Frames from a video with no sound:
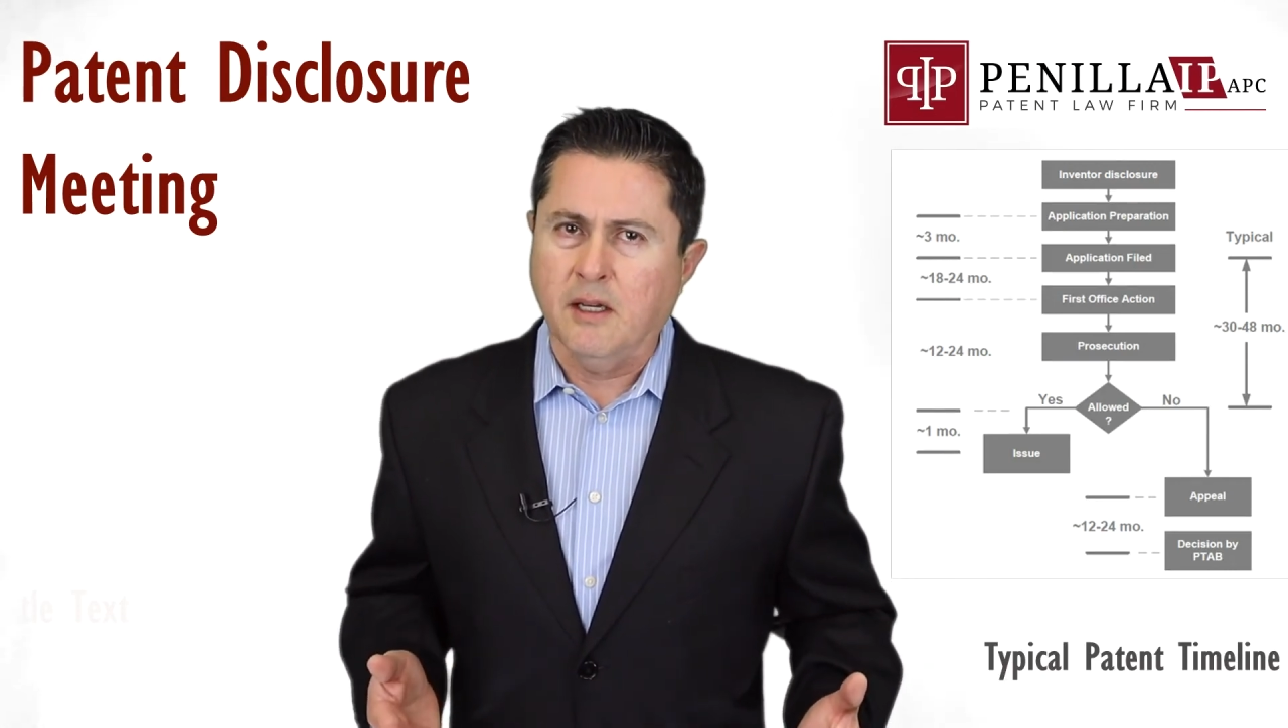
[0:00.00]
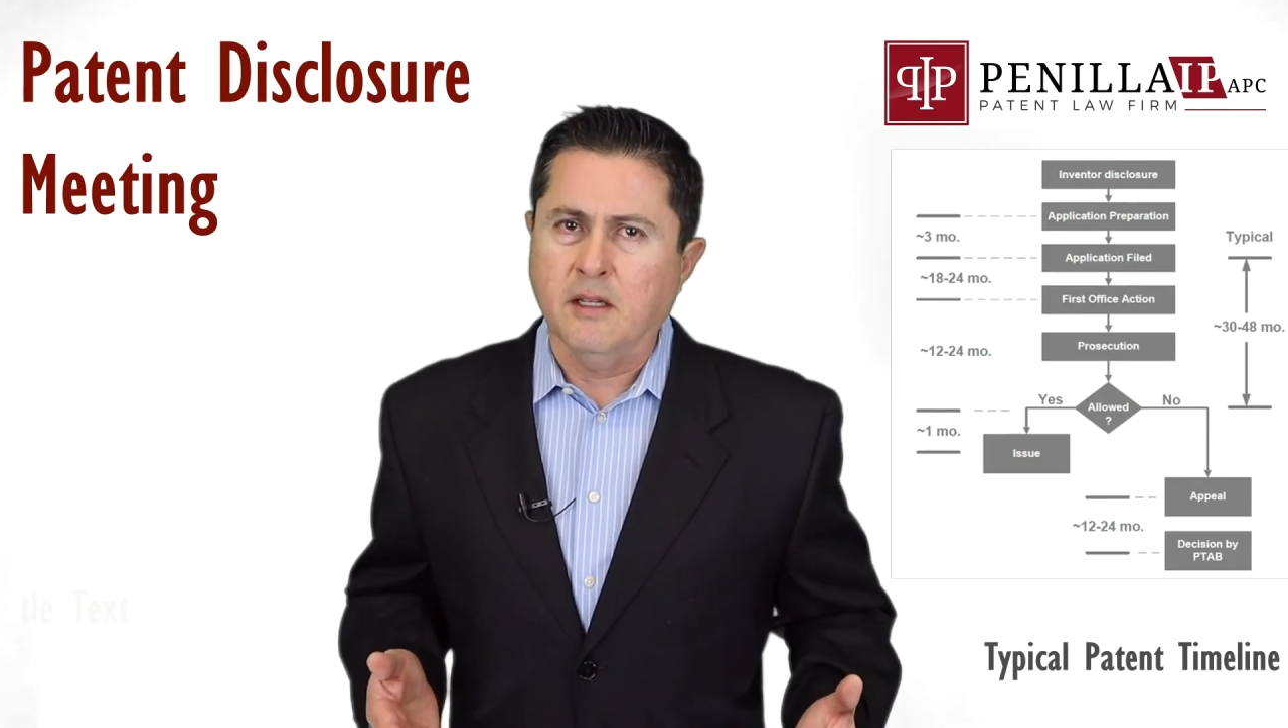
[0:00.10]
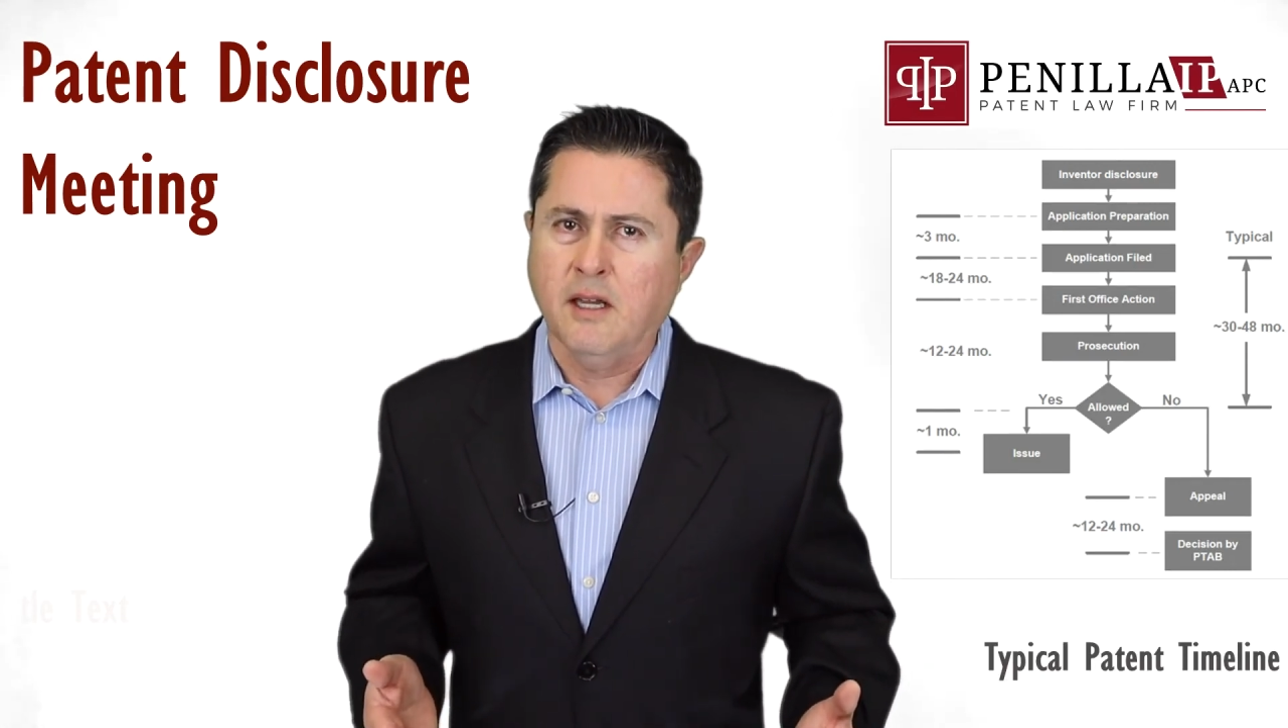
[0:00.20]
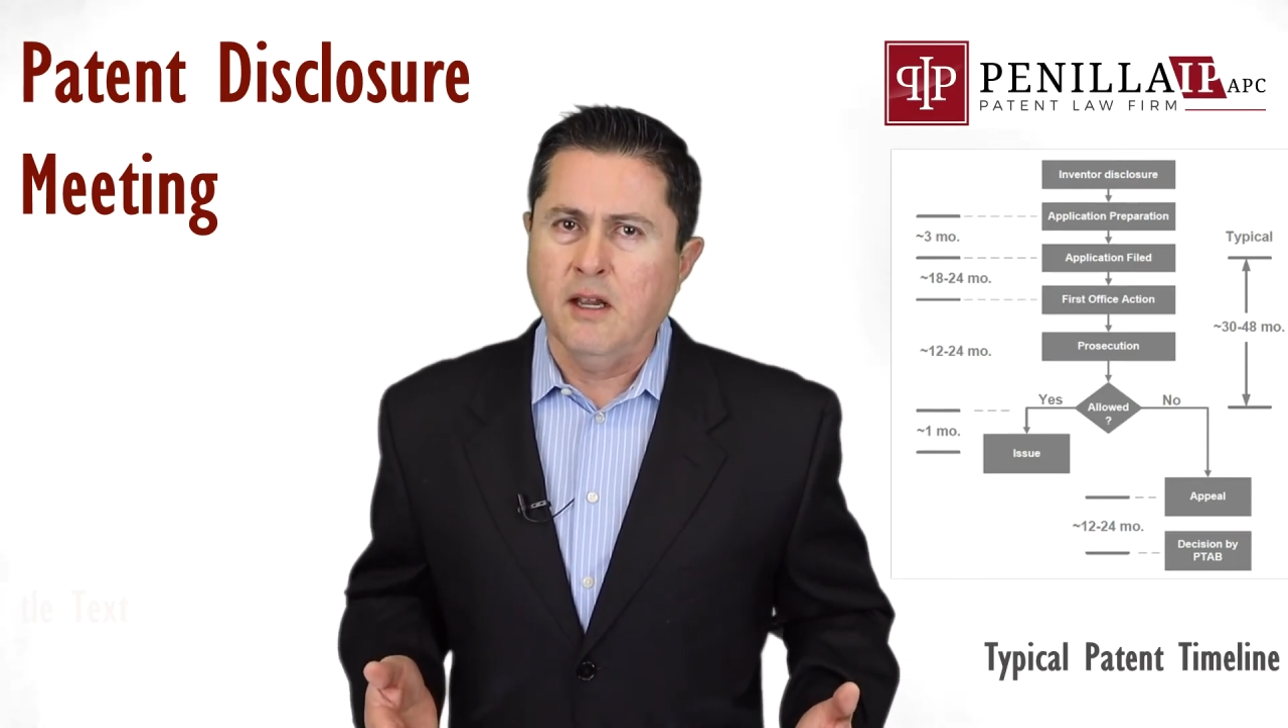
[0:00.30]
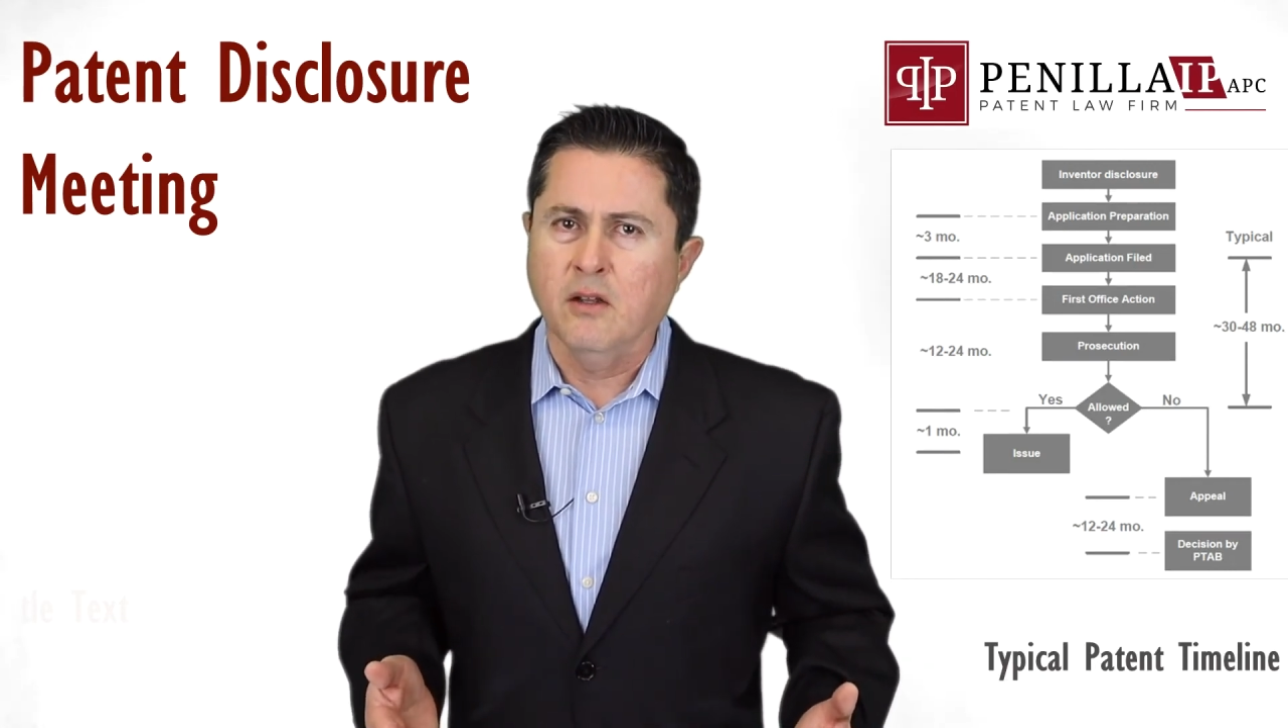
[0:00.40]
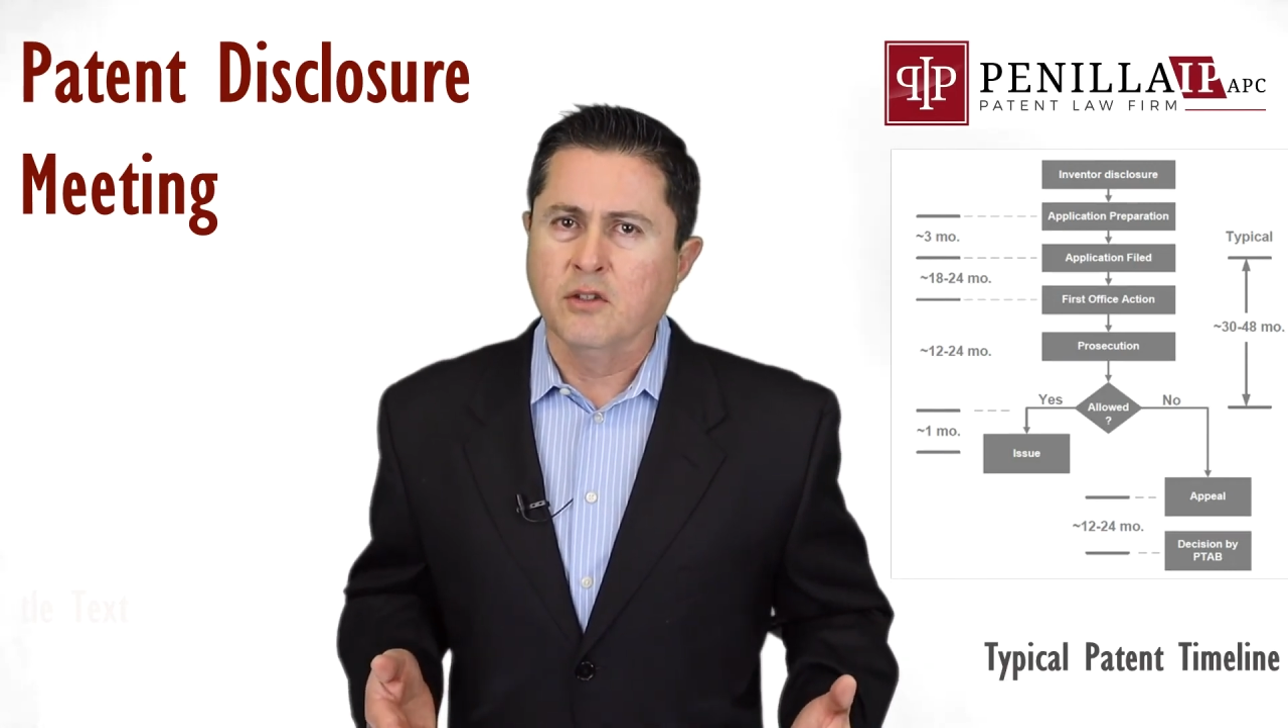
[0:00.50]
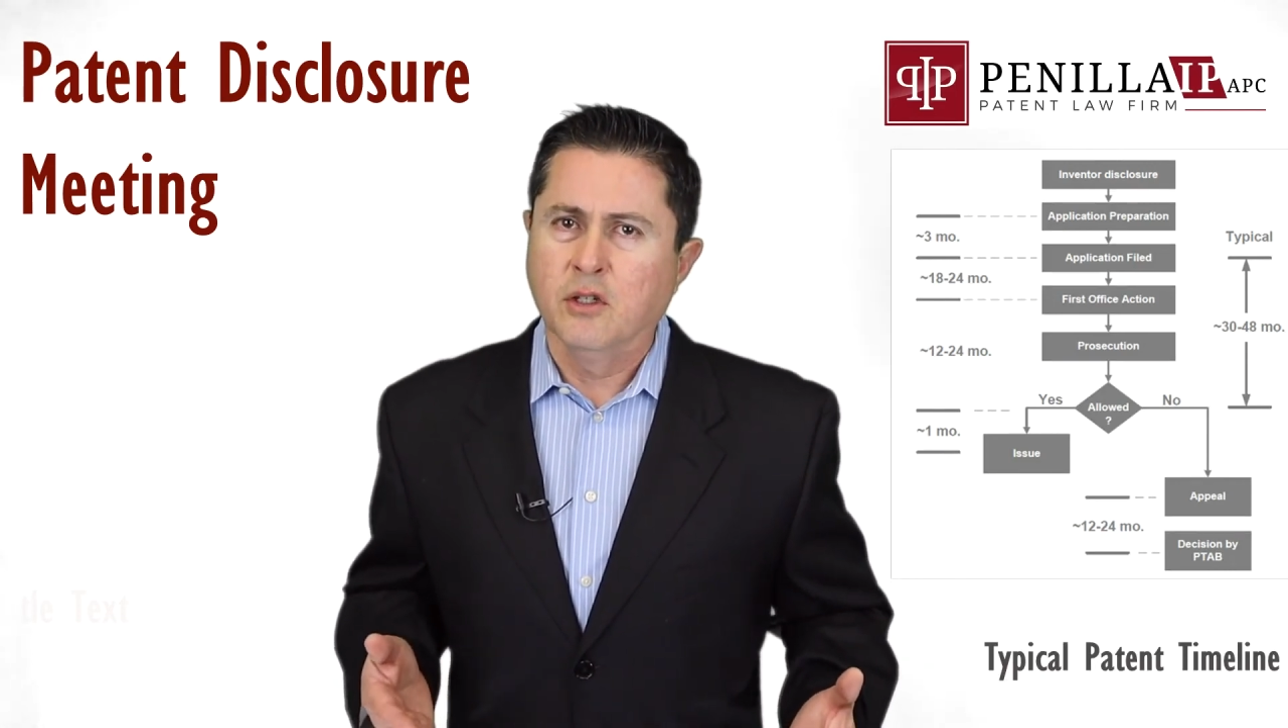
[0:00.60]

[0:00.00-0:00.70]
entails